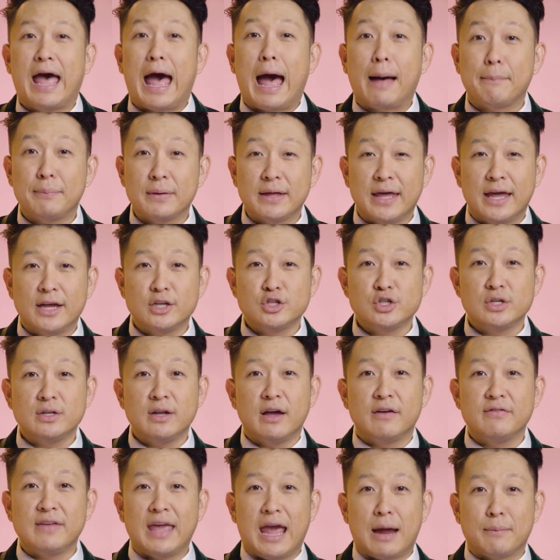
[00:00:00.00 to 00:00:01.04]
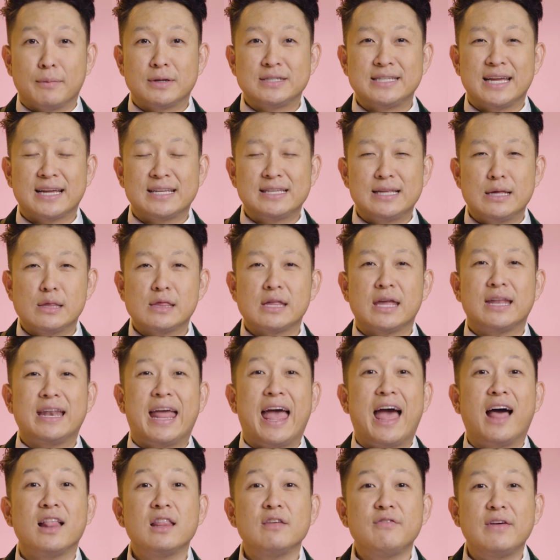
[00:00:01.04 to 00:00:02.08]
The application of camera techniques can
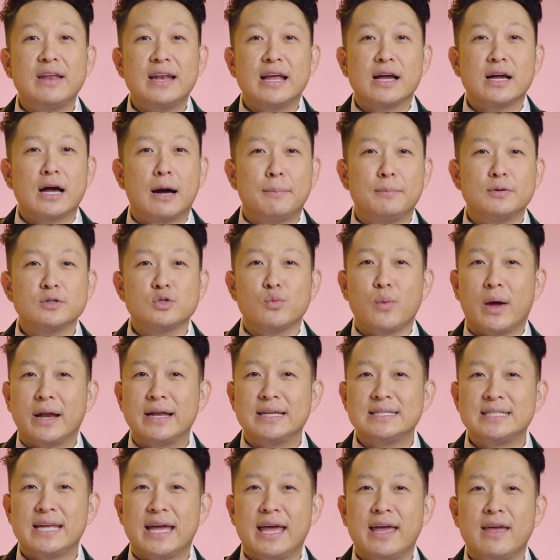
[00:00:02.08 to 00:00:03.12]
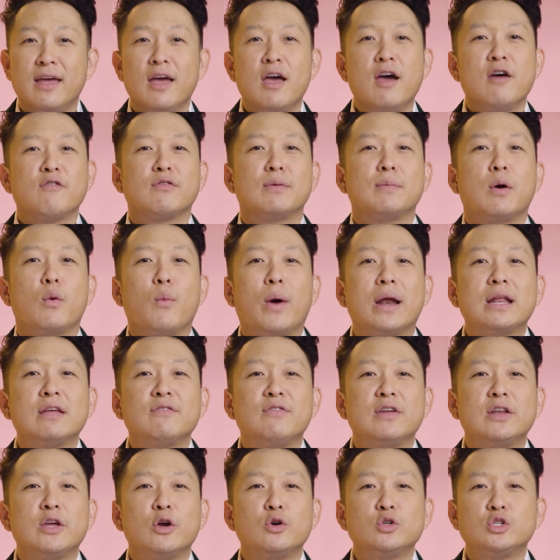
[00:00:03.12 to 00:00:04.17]
elevate a couple's wedding day from a wedding
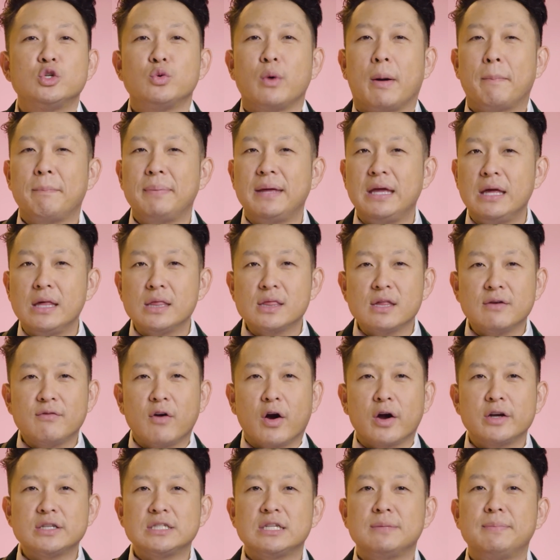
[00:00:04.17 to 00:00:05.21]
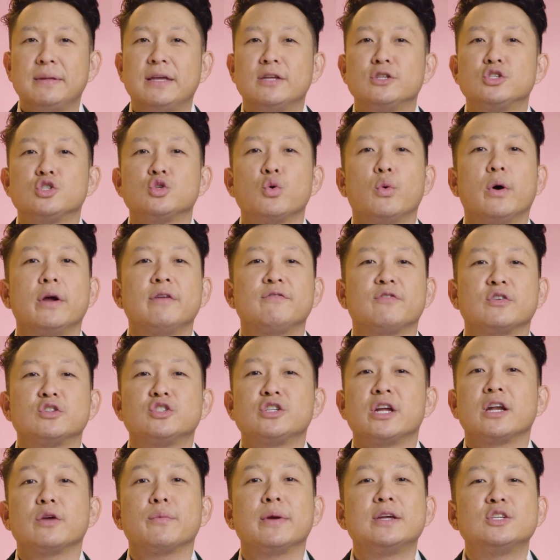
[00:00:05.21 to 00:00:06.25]
video to a piece of art to be enjoyed for
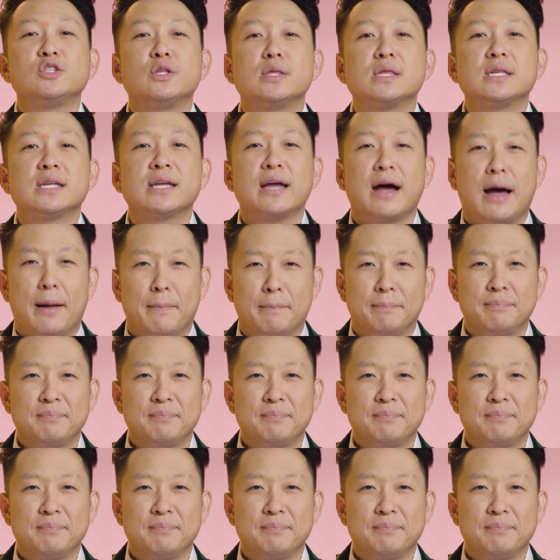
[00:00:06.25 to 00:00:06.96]
generations to come.